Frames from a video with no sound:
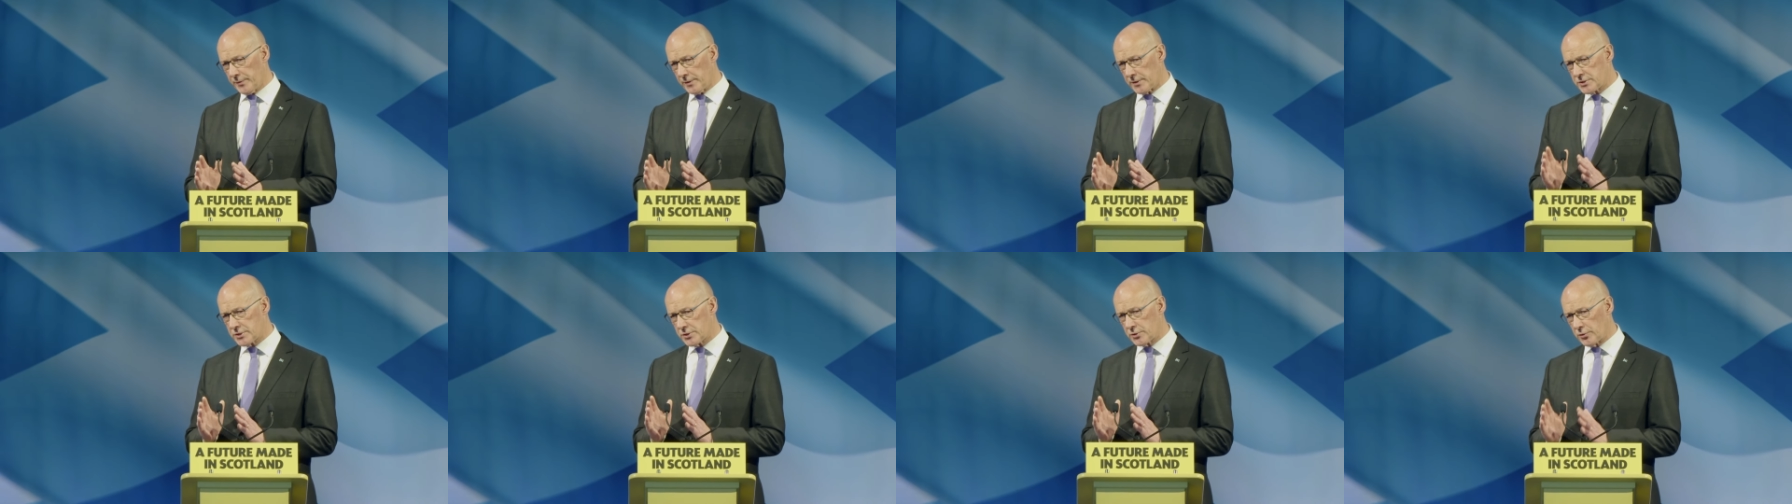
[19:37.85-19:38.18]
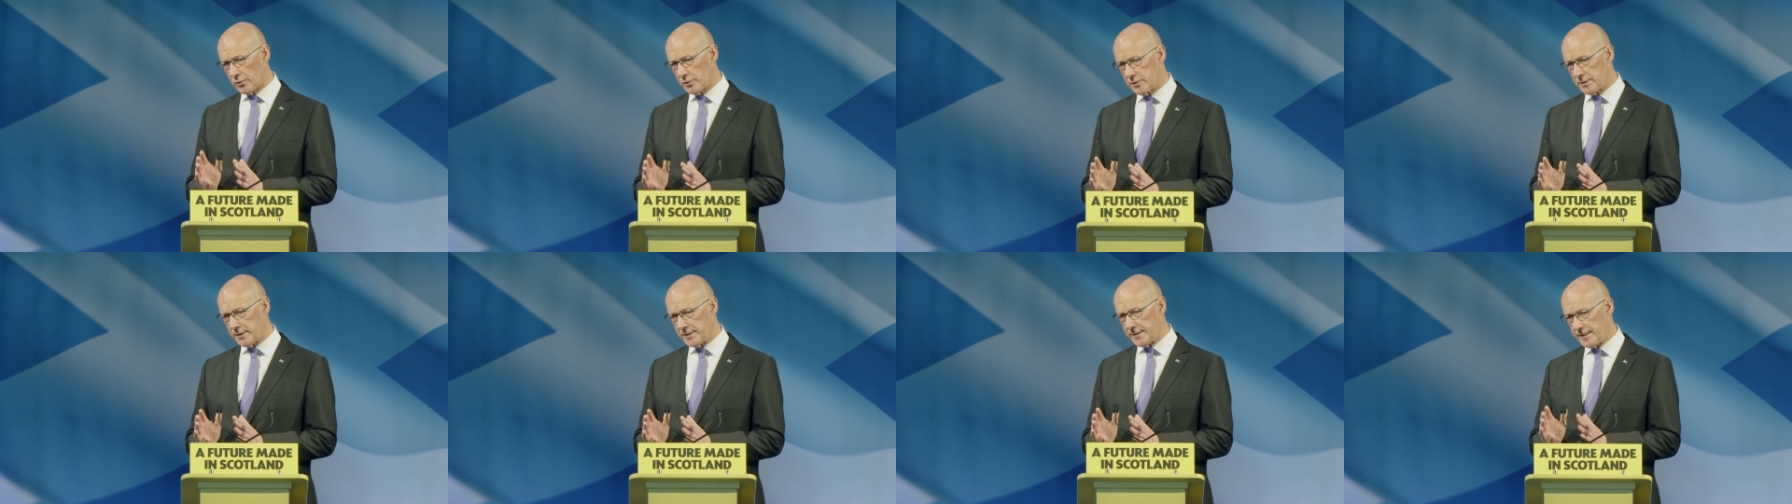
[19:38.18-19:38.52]
of
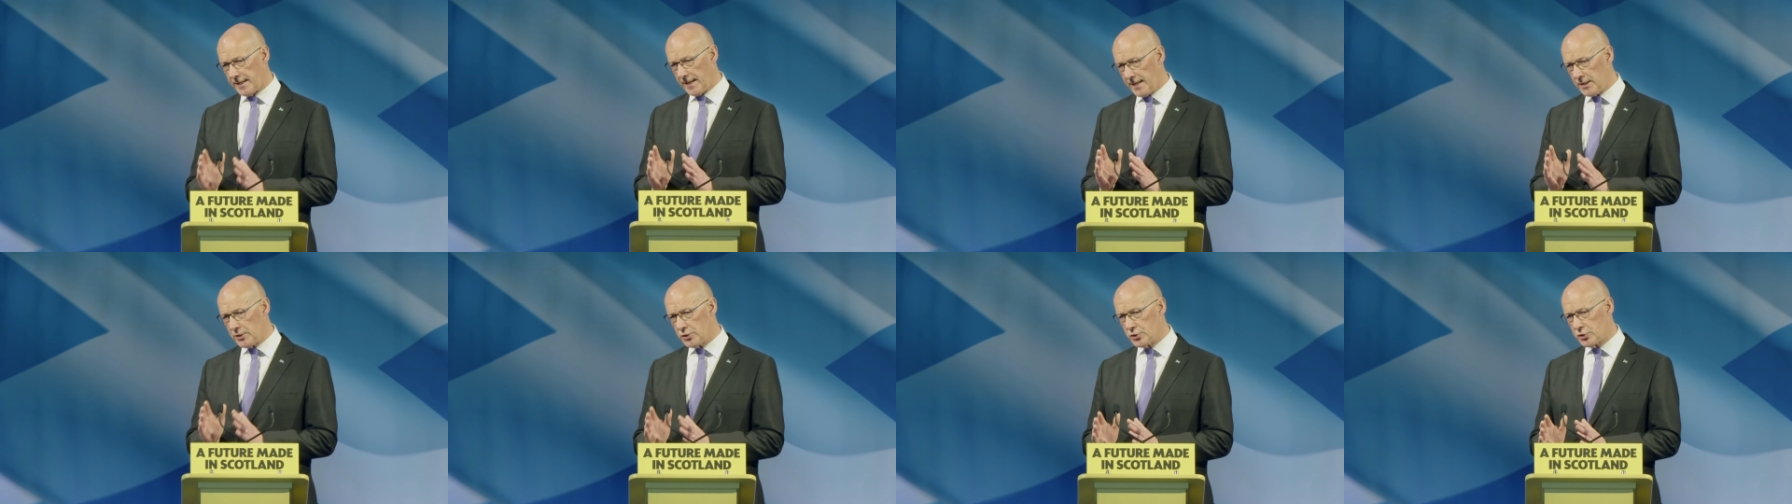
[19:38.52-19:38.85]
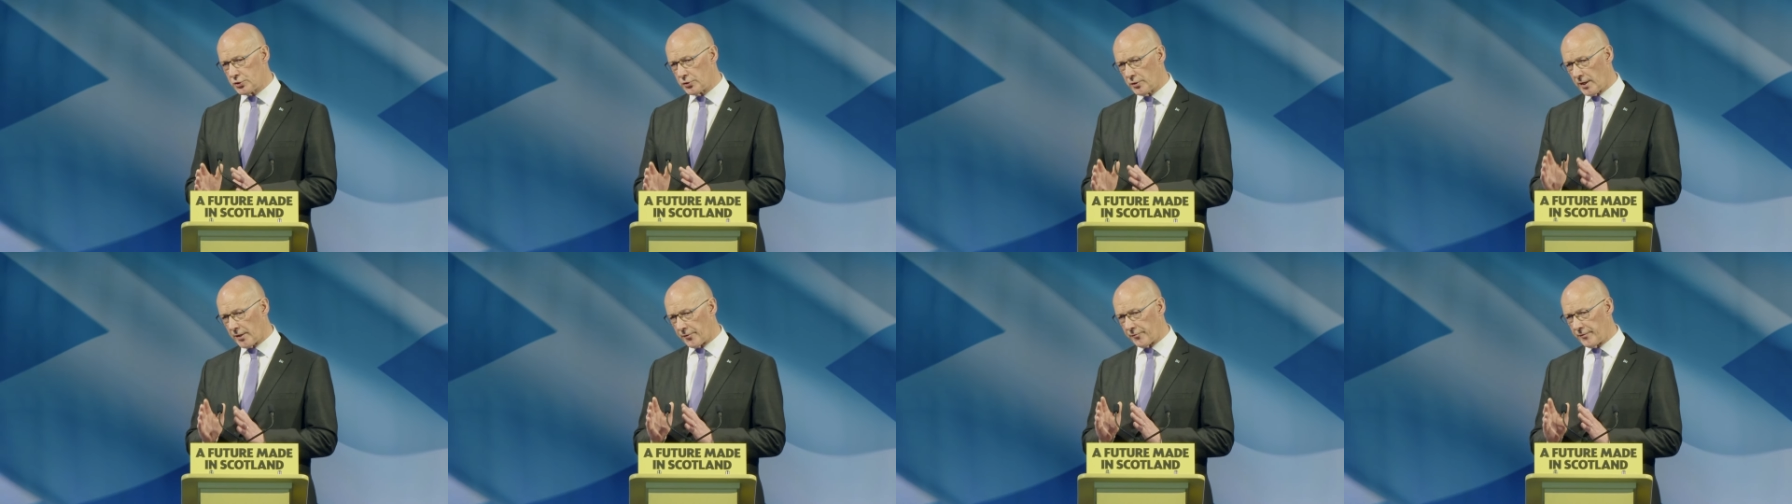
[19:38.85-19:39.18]
Scotland
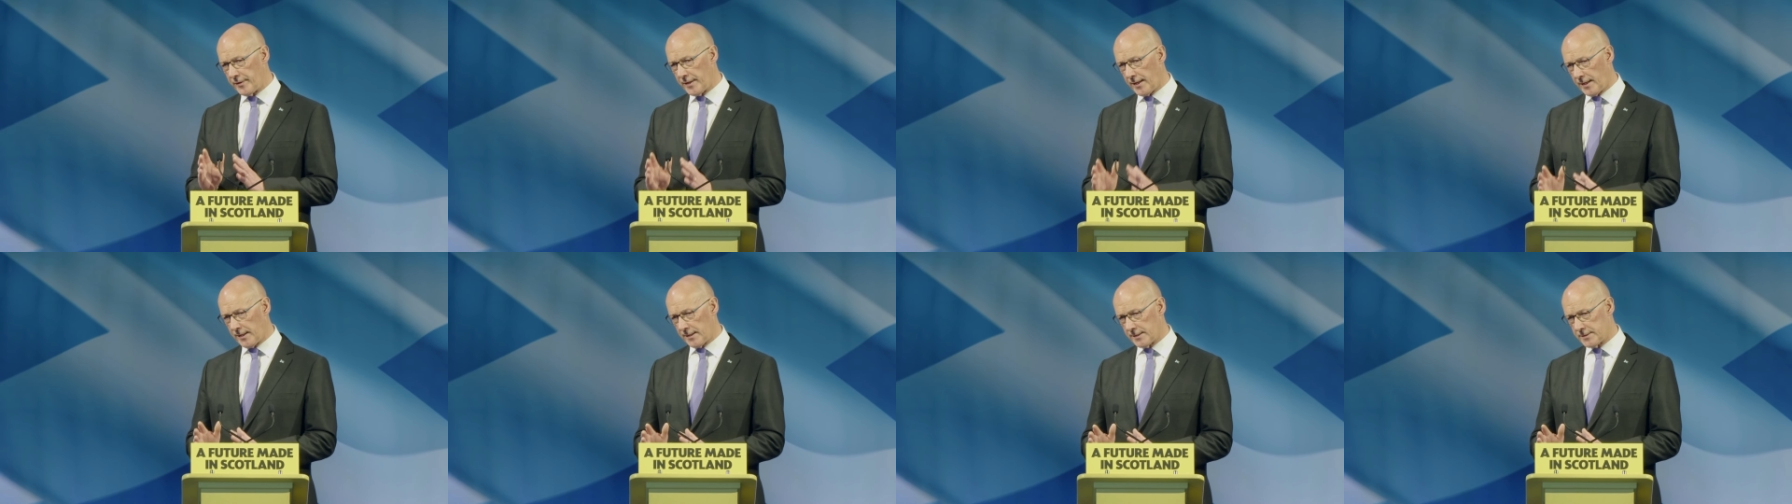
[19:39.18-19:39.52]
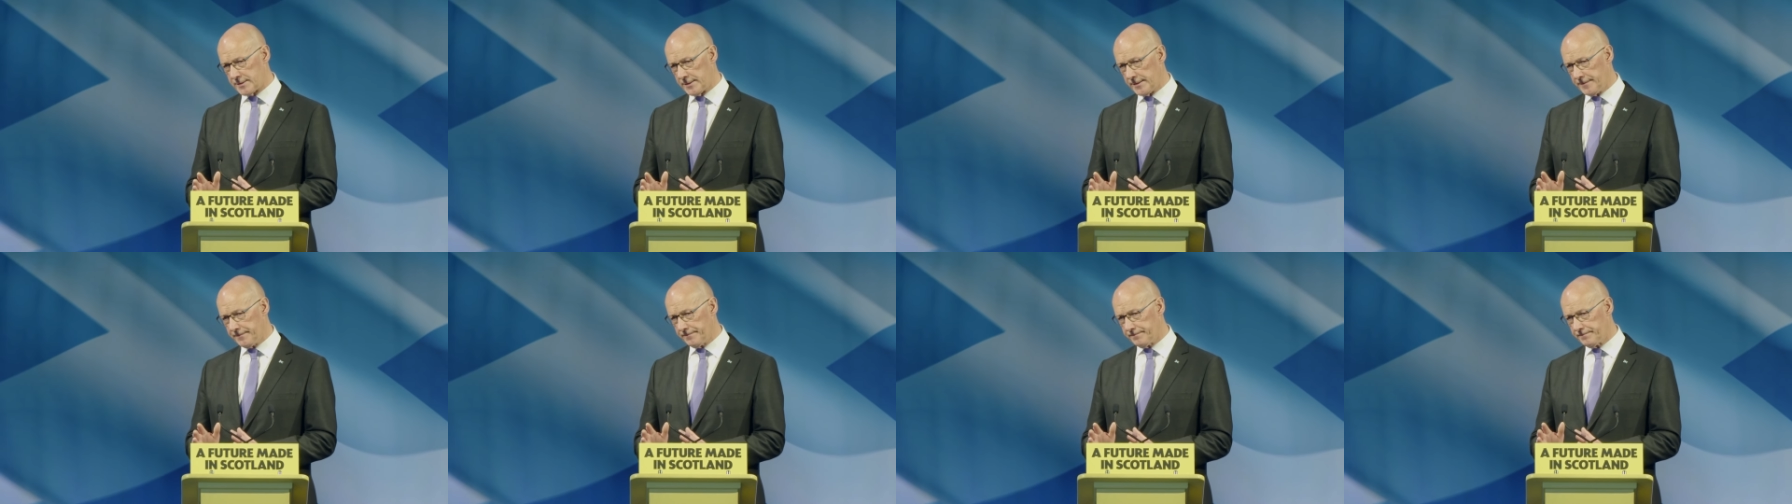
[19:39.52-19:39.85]
into a
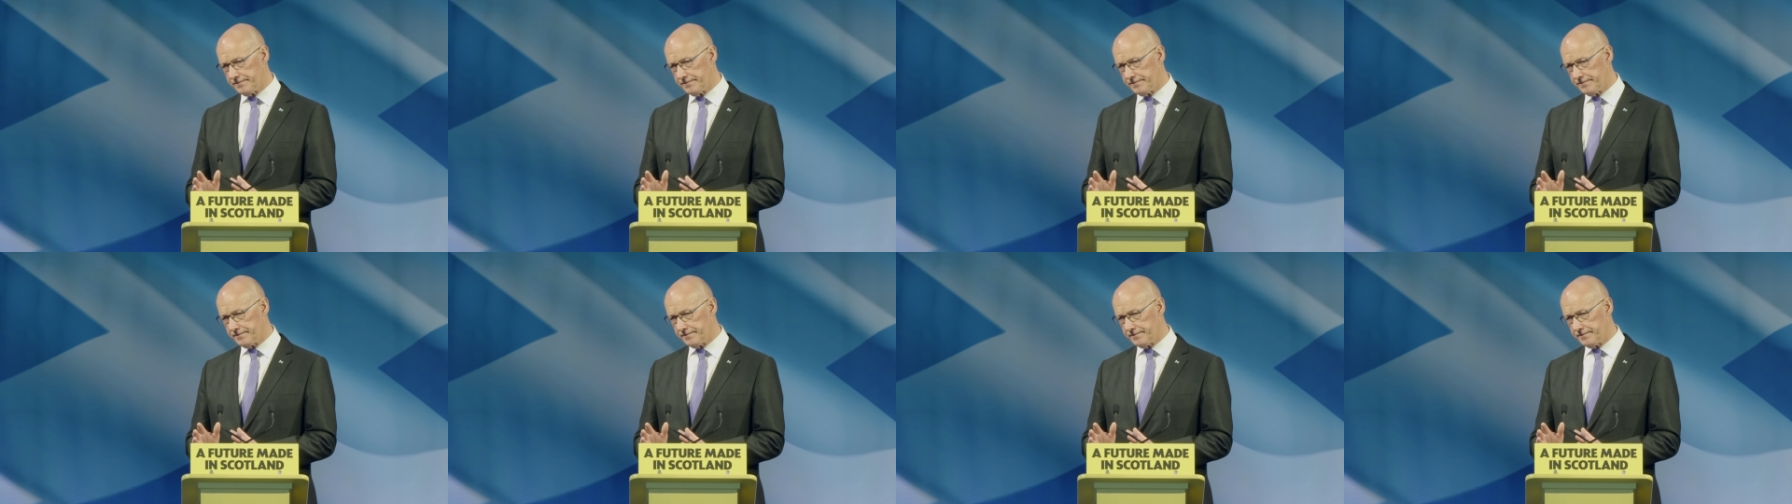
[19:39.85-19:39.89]
reality.